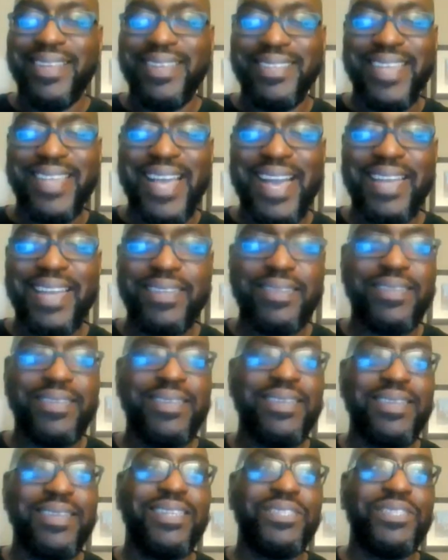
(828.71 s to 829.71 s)
That
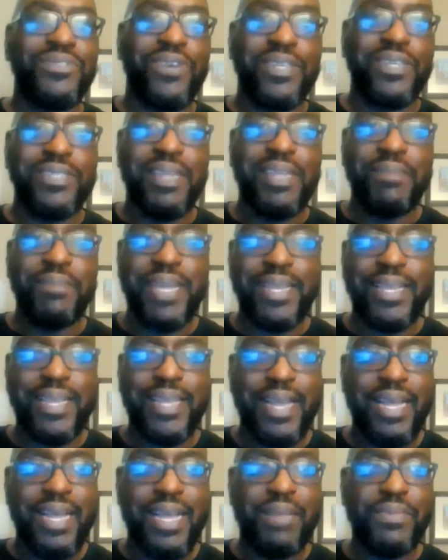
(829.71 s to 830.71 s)

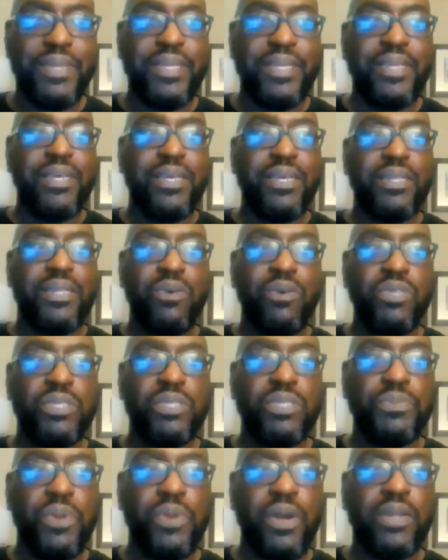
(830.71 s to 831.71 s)
truckstop.com,
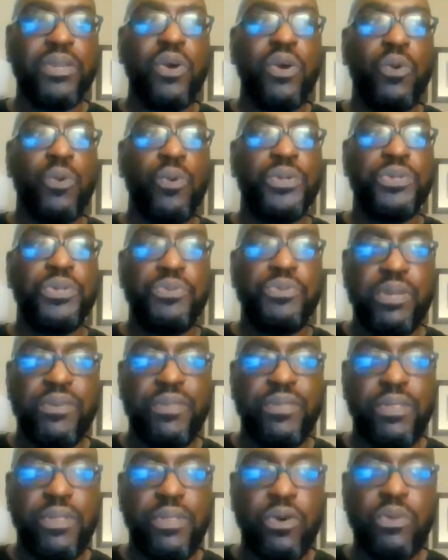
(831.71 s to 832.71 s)
LoadSmart, 123
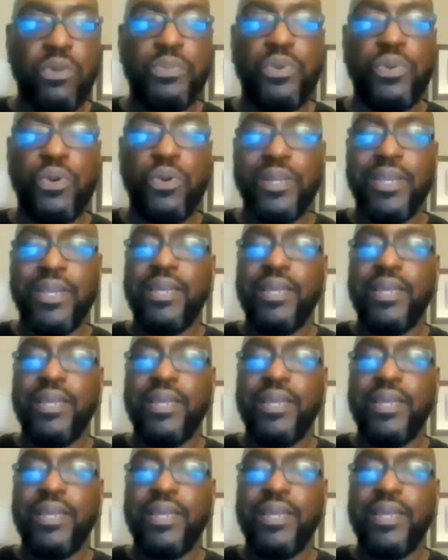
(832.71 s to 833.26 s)
load board.